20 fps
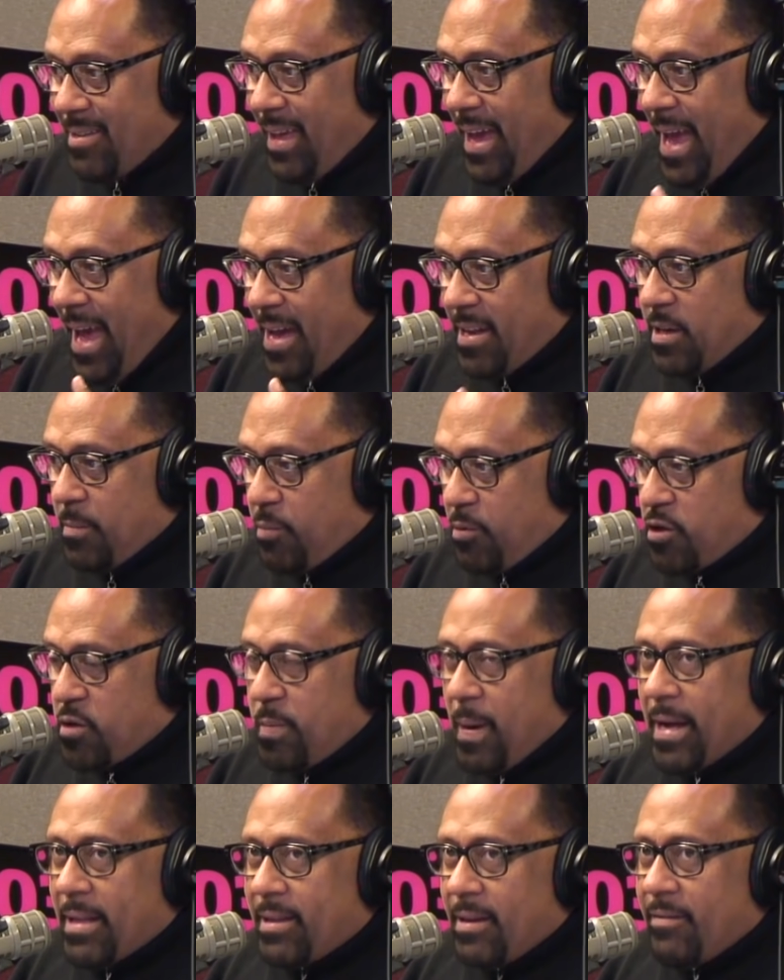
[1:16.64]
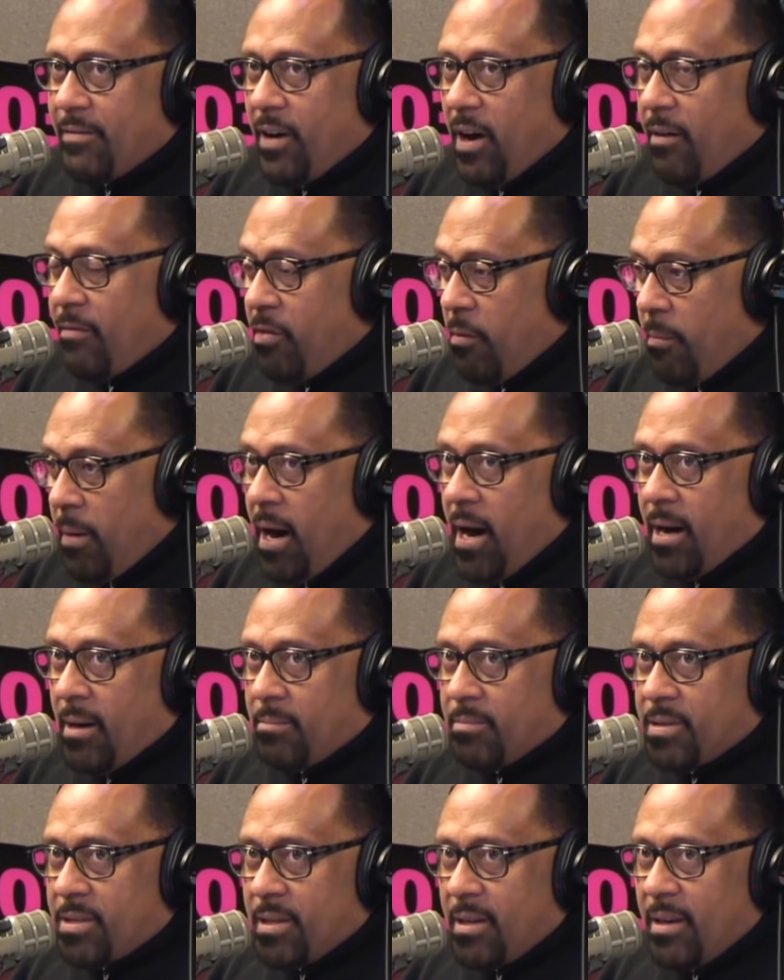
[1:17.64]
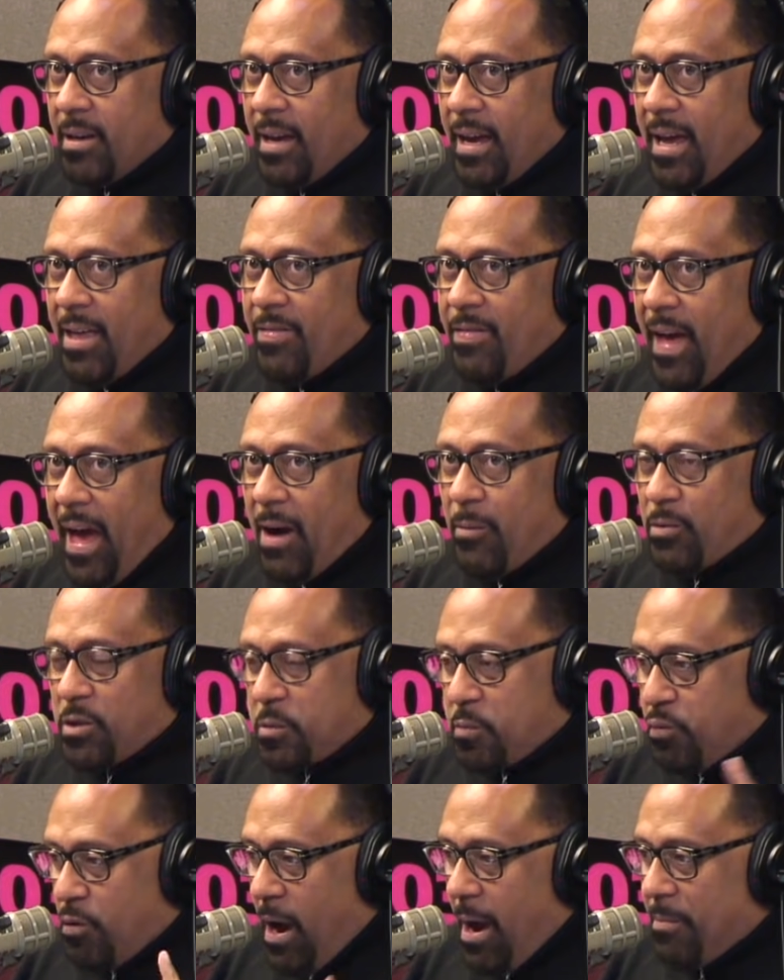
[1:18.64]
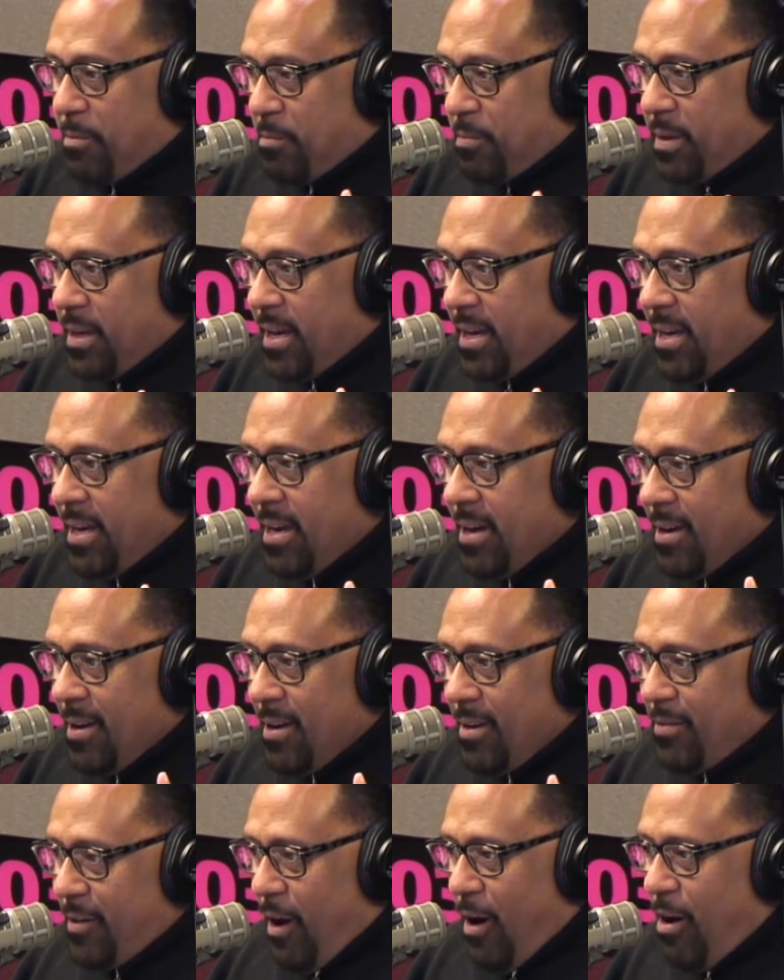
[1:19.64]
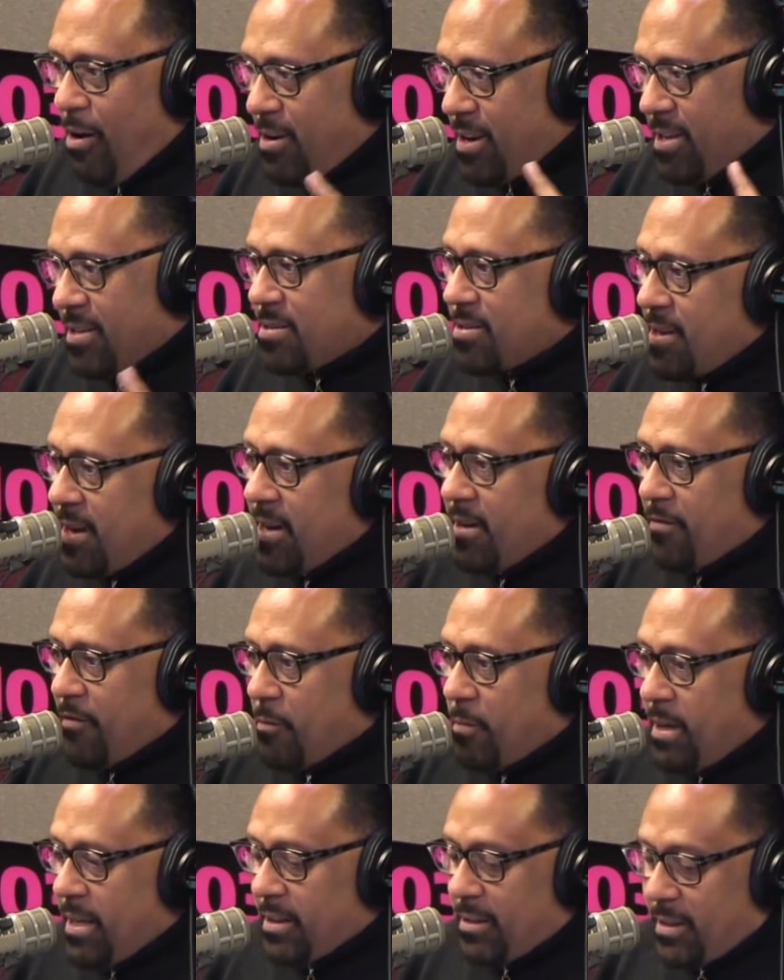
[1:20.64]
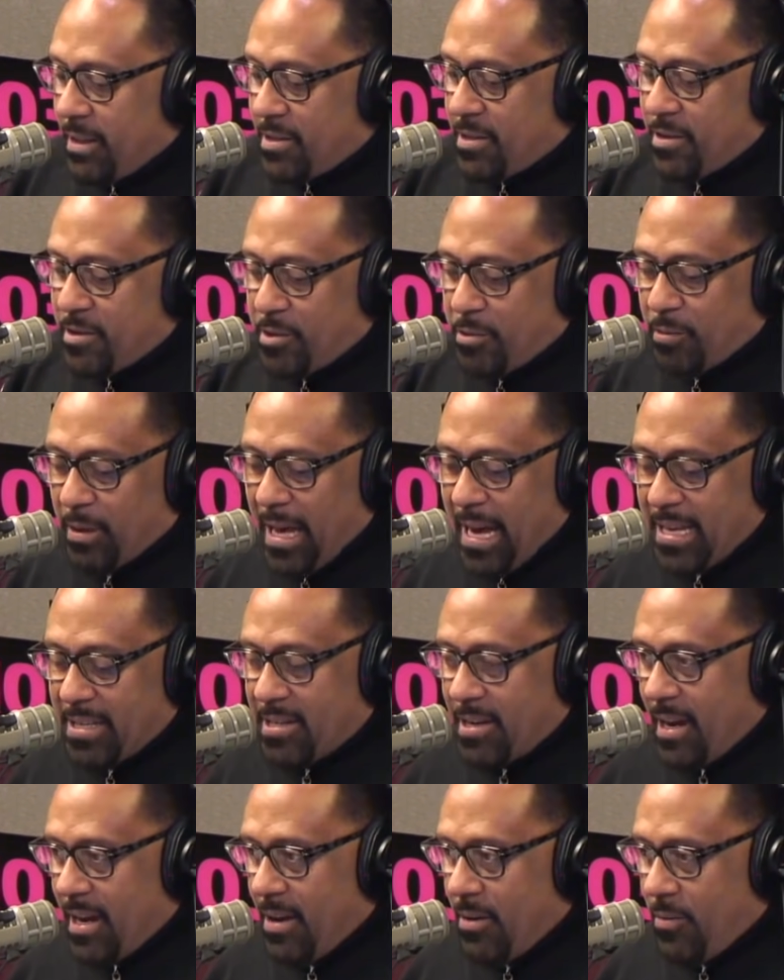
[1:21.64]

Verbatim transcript: they had the perspective of the moms. And that was probably the hardest thing for me to listen to last listening